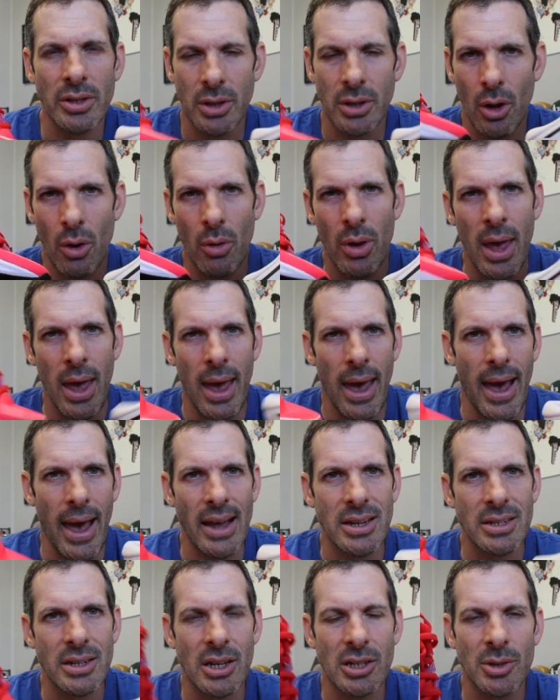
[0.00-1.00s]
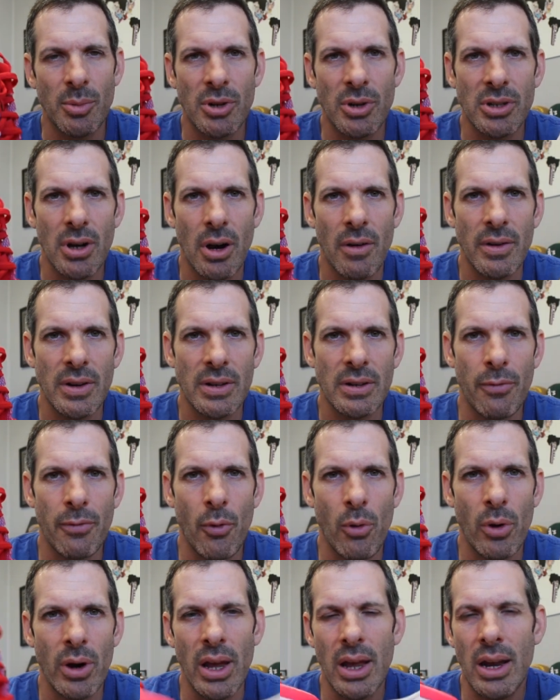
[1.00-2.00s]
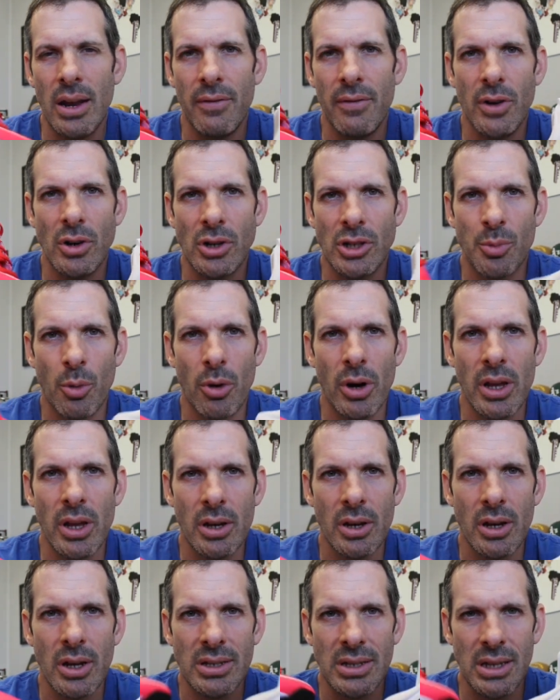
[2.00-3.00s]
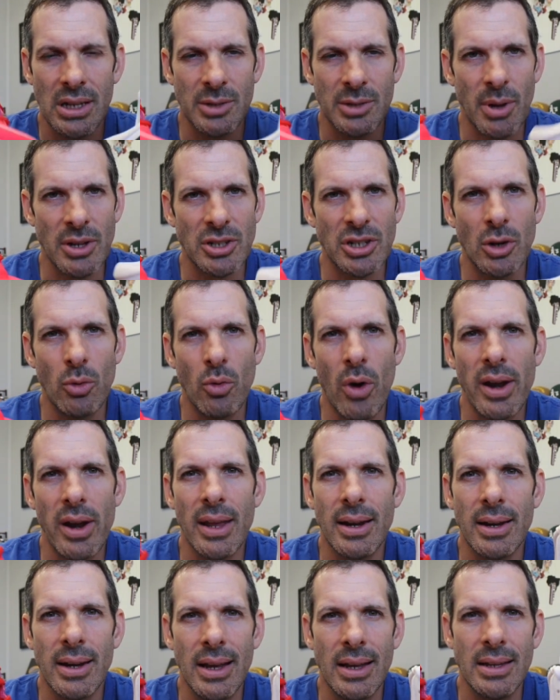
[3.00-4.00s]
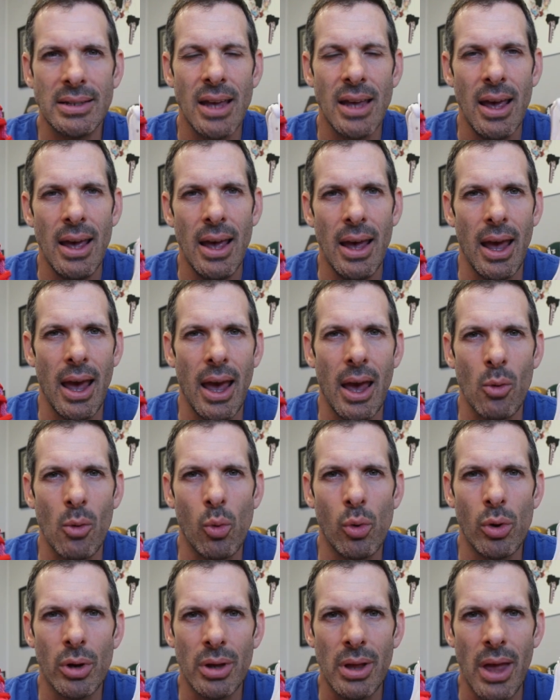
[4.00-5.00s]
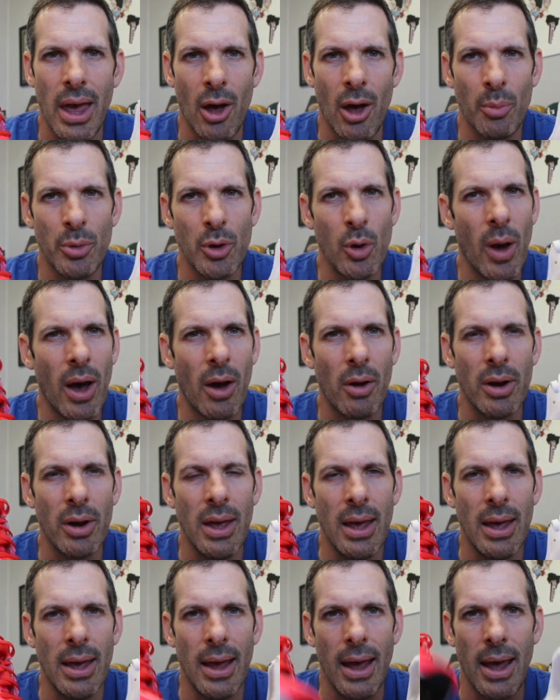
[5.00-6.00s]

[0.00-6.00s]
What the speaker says: So ask customer service for any of your sporting goods, especially running needs, and we'll help you out.